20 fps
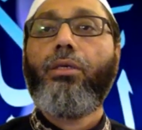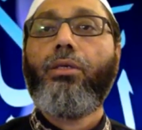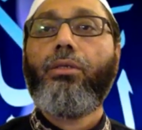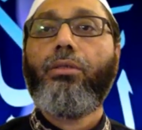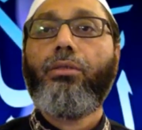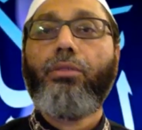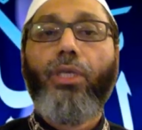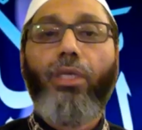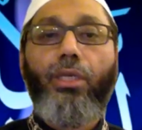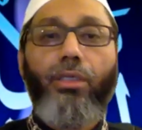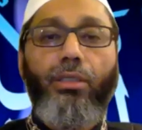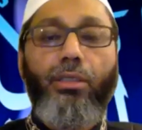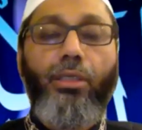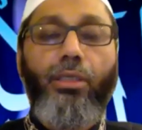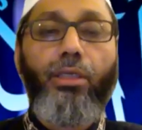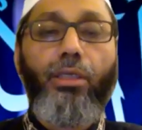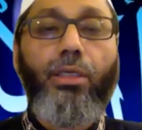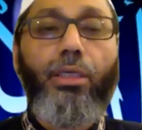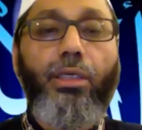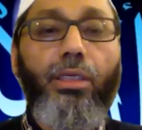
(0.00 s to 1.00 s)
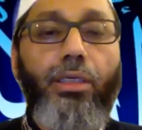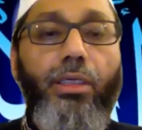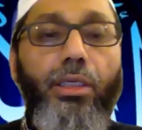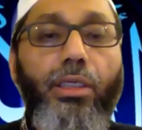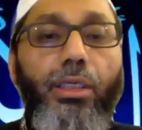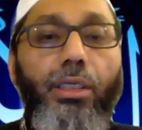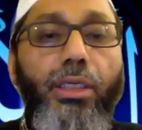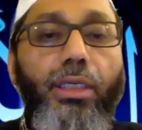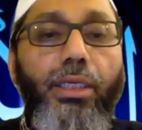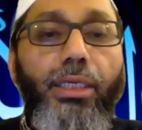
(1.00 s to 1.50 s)
Okay,
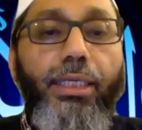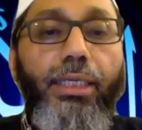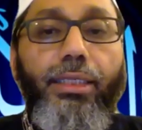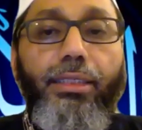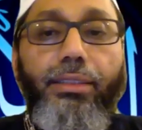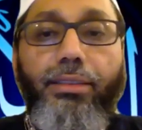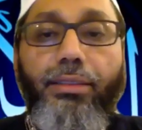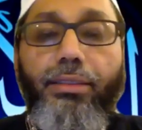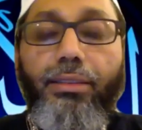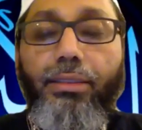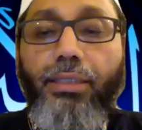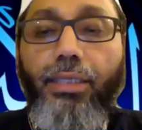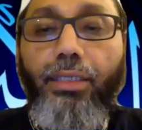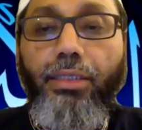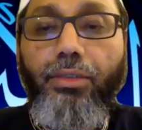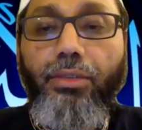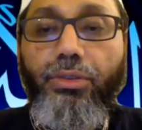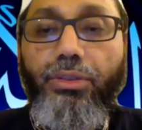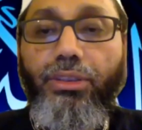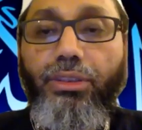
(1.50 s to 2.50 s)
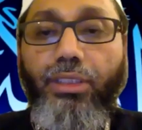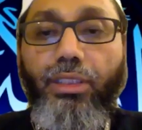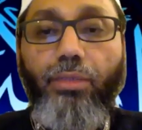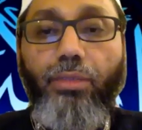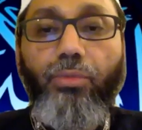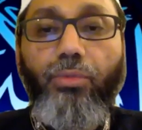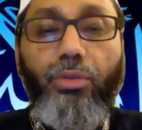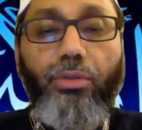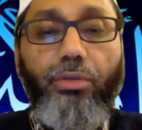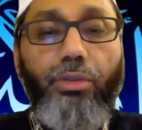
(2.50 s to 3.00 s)
I don't see any
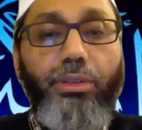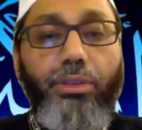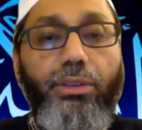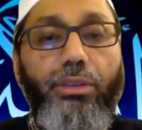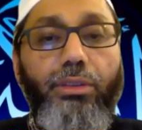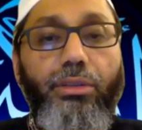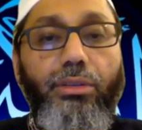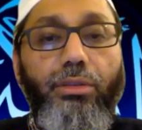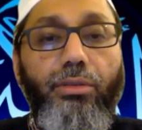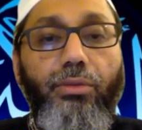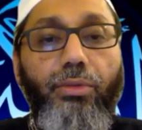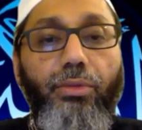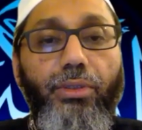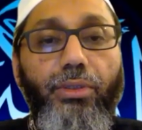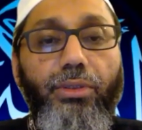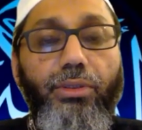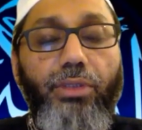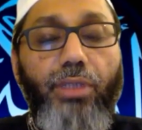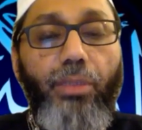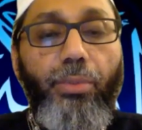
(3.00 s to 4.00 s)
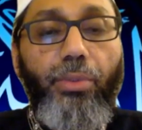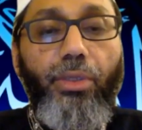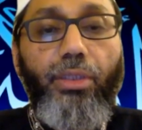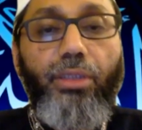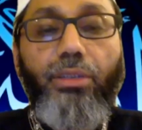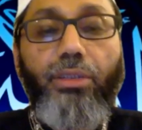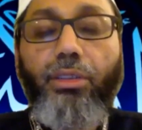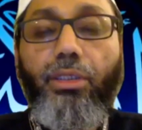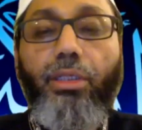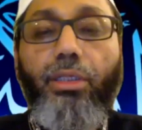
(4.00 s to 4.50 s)
more questions, so we'll stop here,
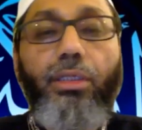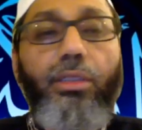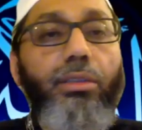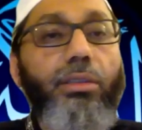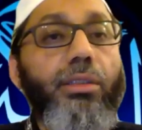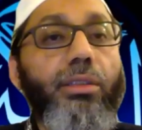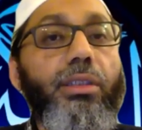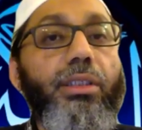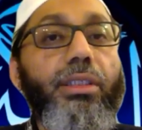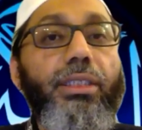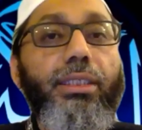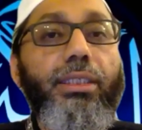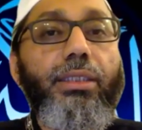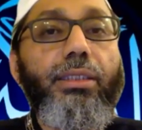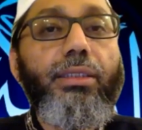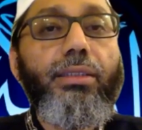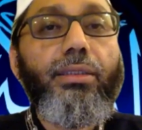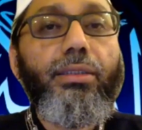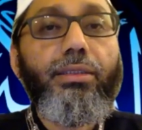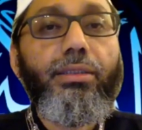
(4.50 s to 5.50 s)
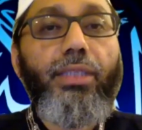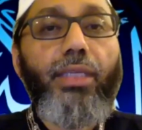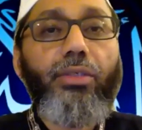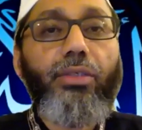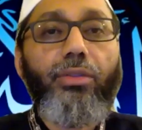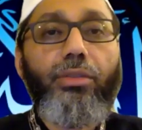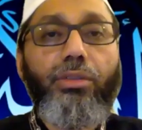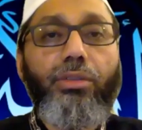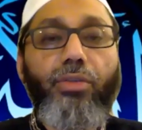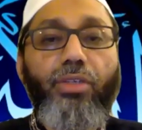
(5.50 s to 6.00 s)
inshallah. Is that
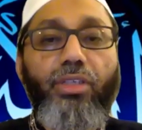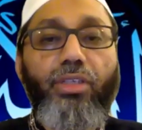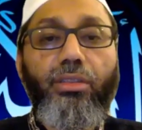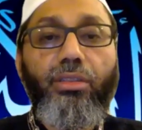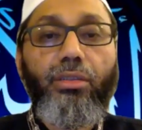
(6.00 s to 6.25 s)
good, Jawad?